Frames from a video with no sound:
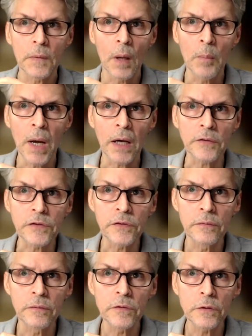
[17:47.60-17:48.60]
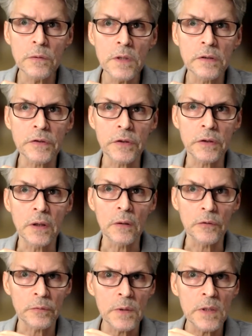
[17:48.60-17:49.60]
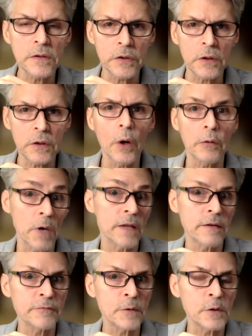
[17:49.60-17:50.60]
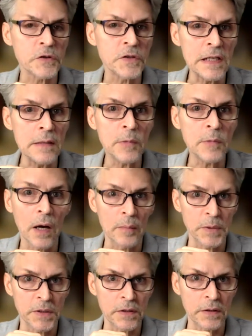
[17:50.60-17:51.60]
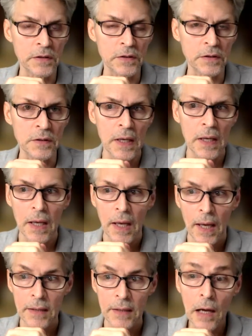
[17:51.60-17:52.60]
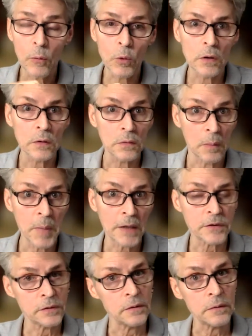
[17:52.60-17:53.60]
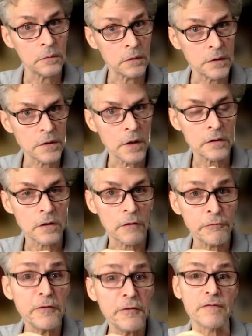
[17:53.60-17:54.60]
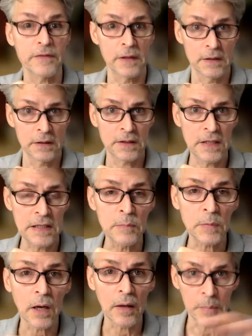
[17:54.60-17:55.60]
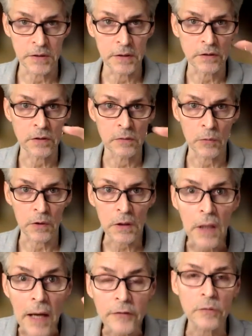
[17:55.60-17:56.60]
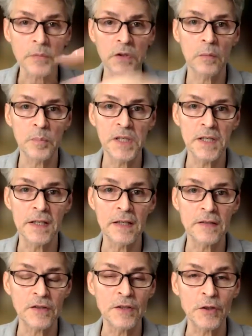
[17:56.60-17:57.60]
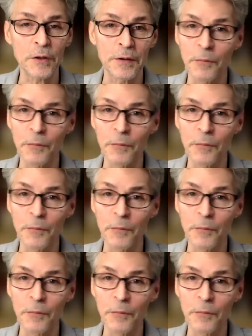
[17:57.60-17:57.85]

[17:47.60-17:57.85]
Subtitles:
about 3 years ago, I ran the first team competition. And now we're about to conduct our 5th team competition where classrooms compete against each other.